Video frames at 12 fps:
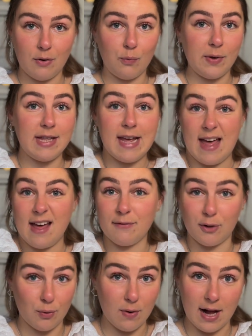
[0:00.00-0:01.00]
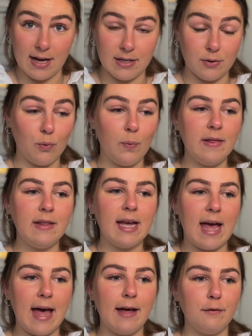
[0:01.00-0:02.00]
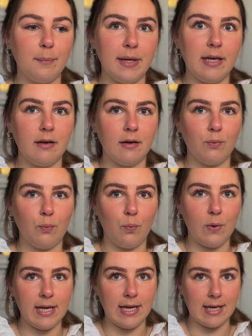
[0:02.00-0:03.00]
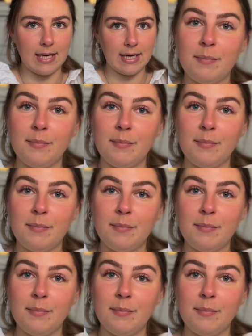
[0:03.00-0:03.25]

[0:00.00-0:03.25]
when they have cried, or when they have been weak.